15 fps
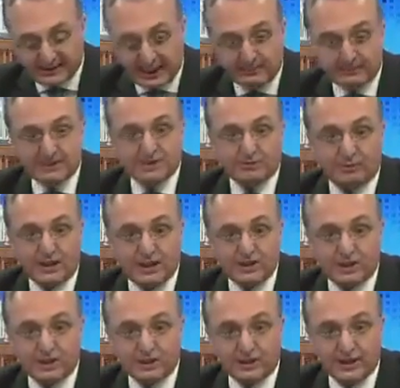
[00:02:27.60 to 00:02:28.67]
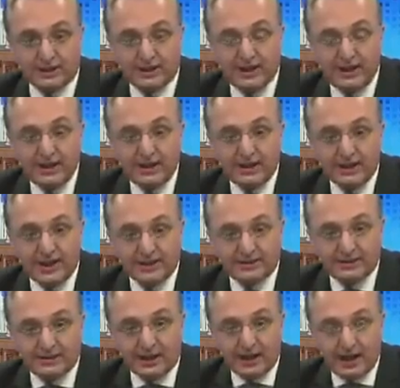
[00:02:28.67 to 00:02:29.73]
demonstration
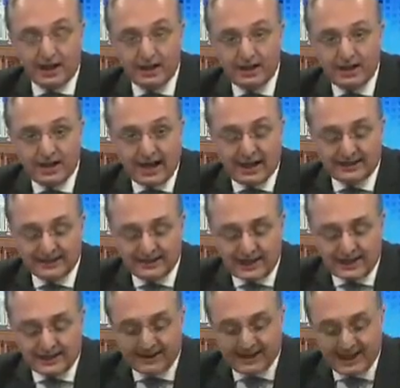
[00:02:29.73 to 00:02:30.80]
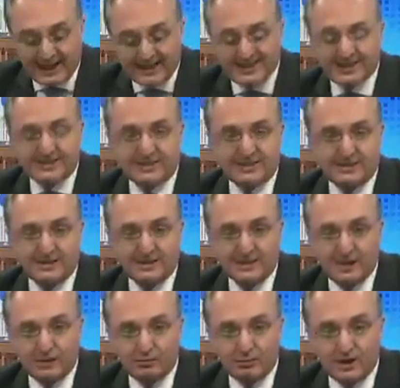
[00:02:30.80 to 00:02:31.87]
that unless
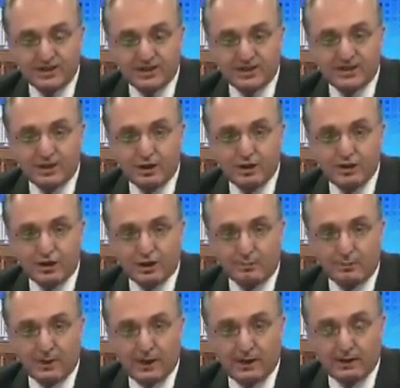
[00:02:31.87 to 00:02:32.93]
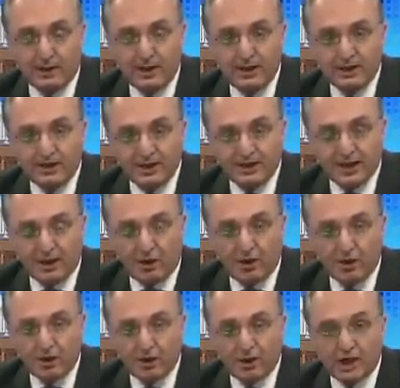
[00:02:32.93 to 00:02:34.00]
there was a security belt, the
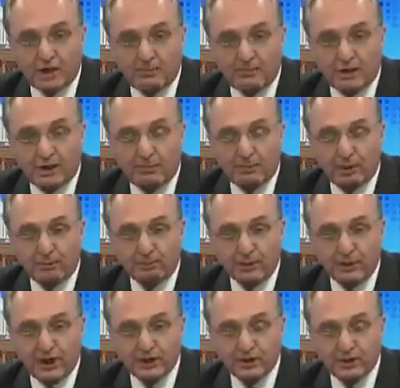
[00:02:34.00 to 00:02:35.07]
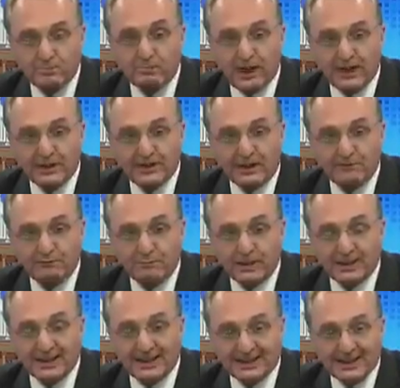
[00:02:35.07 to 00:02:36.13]
Nagorno-Karabakh population might have
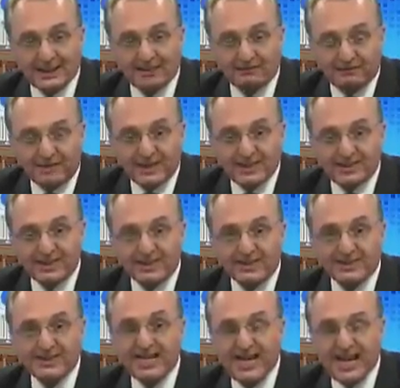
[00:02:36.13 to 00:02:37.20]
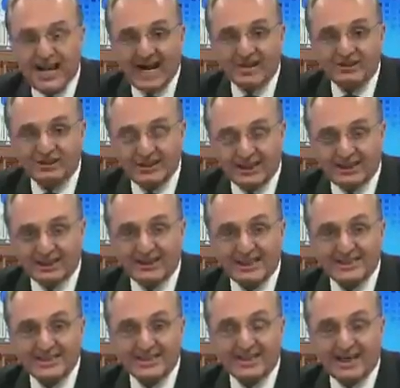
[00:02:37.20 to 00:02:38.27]
been again facing this ethnic
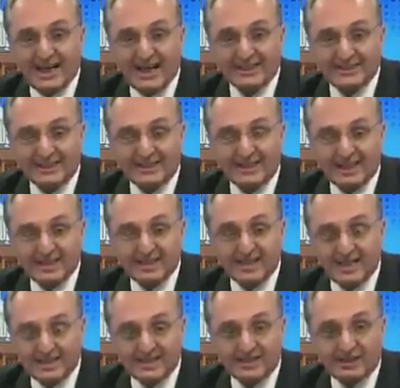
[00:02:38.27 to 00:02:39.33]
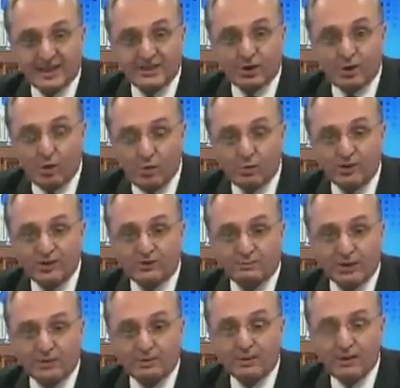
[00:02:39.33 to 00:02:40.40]
cleansing, as it has always
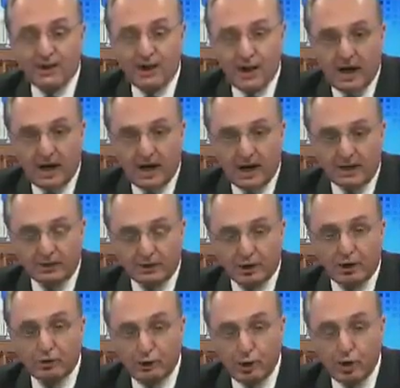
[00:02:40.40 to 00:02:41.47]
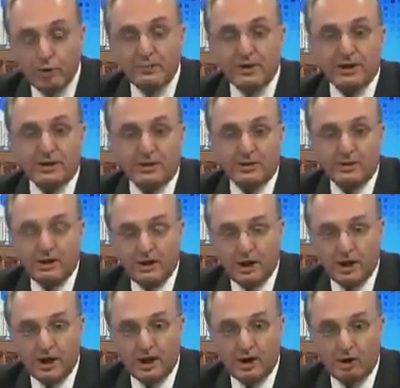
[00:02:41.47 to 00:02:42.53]
been, looming
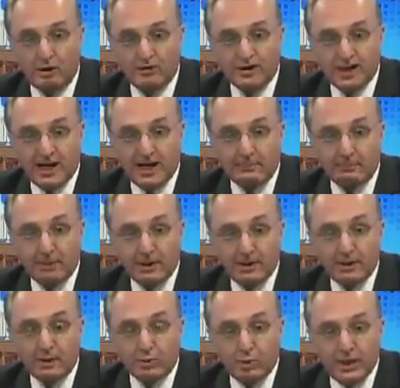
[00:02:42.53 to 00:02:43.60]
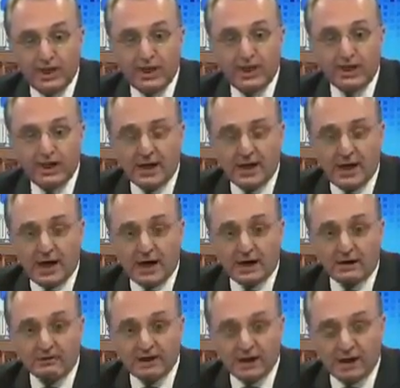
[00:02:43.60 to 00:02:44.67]
over them. We
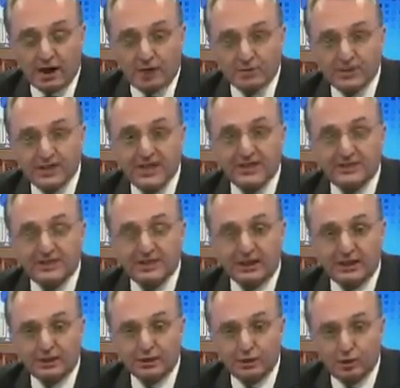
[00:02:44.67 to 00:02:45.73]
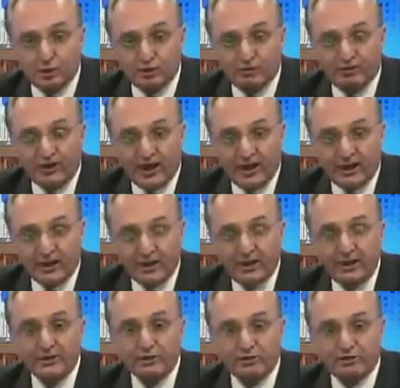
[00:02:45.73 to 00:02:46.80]
are negotiating in good faith
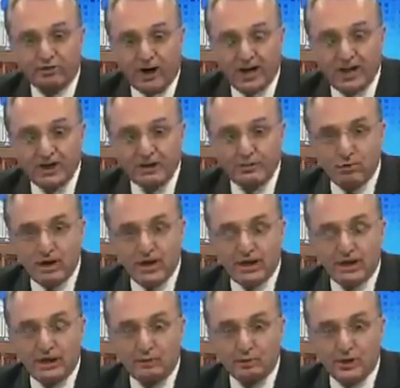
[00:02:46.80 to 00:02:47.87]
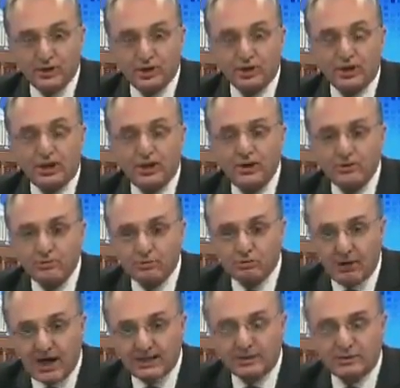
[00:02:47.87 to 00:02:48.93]
to find the way in which the
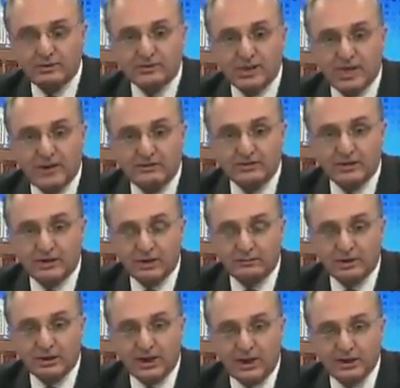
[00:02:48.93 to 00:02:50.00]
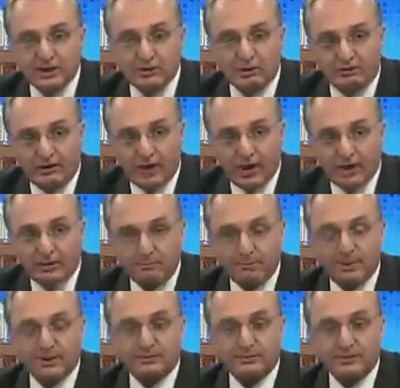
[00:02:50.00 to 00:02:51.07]
right to self-determination of our
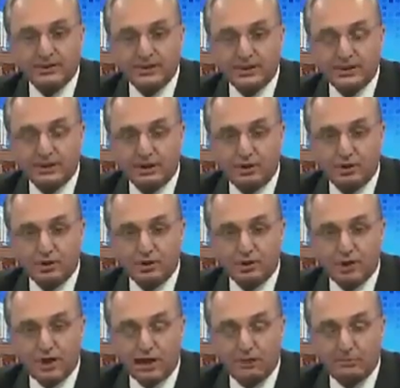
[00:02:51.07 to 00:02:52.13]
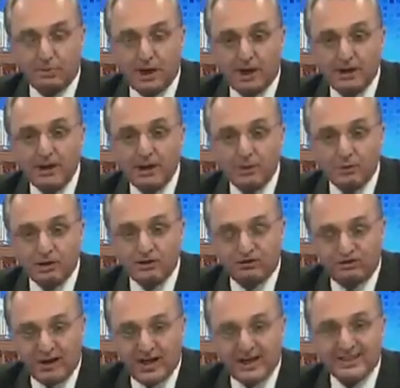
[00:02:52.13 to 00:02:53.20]
compatriots in Nagorno-Karabakh will
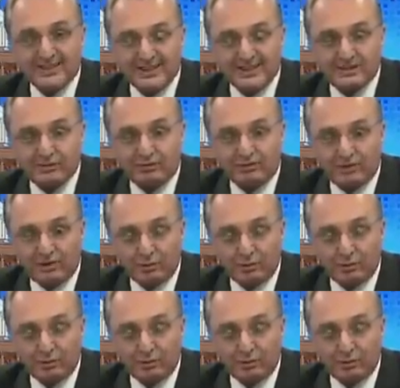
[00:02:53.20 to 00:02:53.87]
find its